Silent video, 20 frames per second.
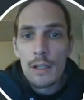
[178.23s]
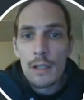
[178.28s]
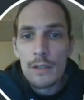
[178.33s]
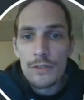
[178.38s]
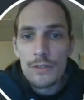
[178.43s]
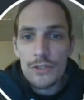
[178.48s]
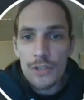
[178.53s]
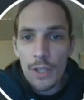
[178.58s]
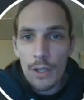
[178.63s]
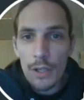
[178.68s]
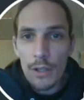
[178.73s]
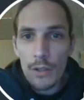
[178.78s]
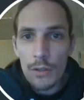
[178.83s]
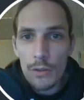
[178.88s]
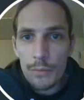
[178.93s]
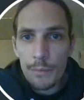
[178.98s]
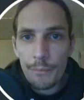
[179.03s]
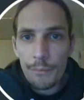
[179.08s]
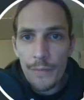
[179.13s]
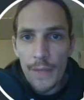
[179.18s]

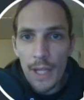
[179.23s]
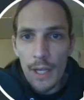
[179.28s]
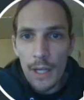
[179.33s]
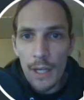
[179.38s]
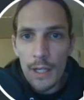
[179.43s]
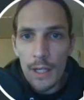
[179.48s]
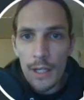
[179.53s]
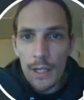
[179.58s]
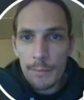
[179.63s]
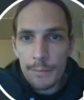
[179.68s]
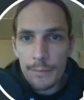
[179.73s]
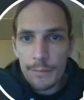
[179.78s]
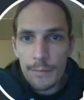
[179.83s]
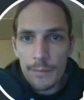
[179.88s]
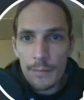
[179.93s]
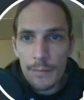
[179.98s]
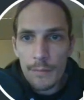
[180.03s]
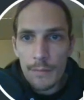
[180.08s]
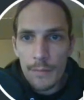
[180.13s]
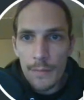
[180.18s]
So,
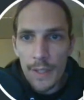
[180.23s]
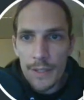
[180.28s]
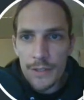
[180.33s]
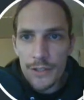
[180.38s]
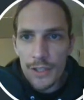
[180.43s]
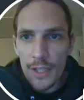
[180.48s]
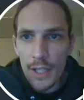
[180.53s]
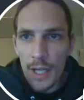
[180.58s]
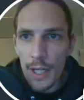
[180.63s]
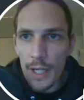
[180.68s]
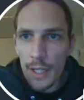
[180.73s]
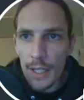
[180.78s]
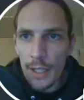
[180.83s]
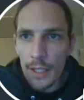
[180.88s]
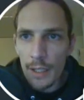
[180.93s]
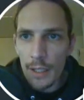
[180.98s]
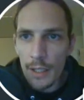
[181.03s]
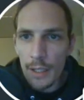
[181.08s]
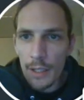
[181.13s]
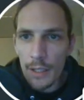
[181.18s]
this
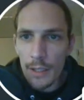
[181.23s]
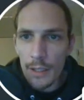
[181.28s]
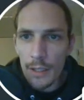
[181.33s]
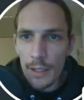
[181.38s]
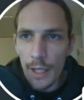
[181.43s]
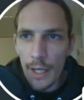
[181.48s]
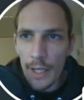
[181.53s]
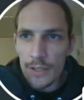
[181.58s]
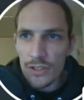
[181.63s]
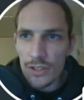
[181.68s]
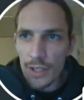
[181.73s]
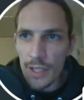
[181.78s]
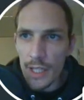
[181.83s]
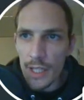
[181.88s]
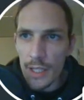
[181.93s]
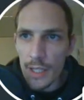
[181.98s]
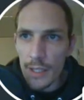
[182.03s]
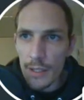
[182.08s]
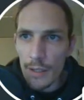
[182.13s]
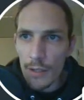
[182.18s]
guy has
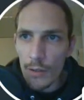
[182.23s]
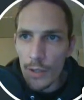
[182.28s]
Lead Hero,